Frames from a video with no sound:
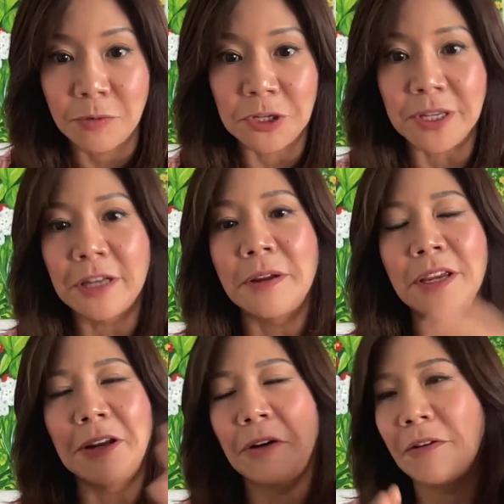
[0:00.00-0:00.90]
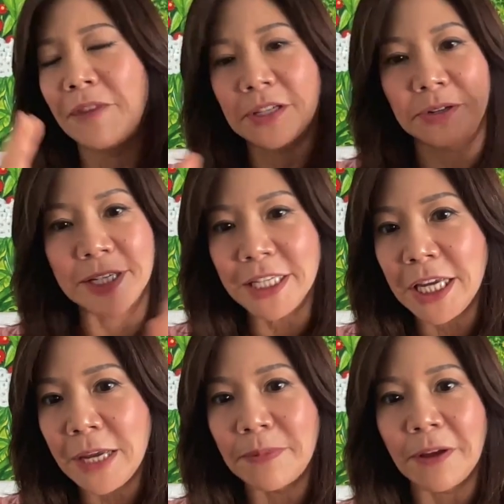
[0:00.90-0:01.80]
Which then you know affects our
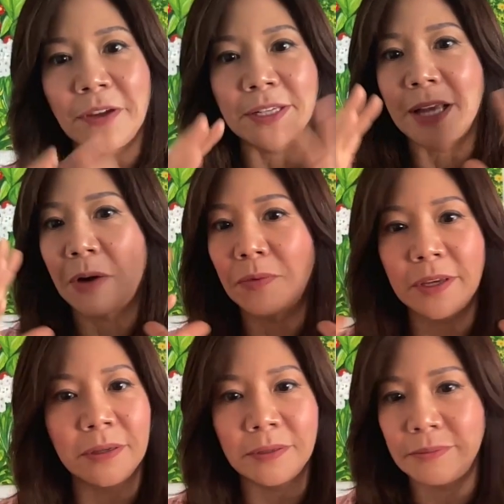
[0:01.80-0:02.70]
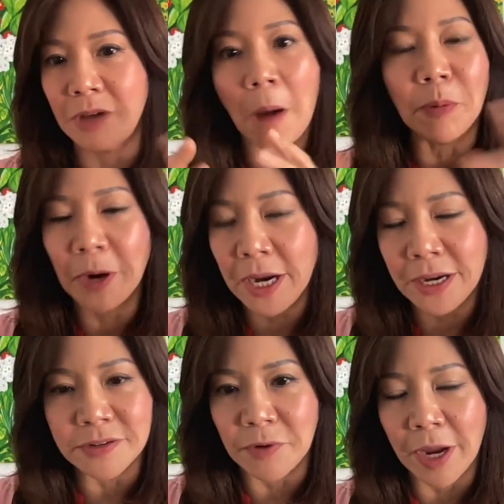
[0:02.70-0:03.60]
sleep, affects how we
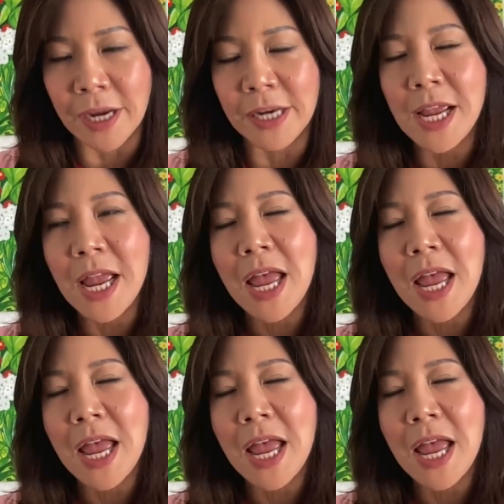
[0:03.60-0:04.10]
operate, right?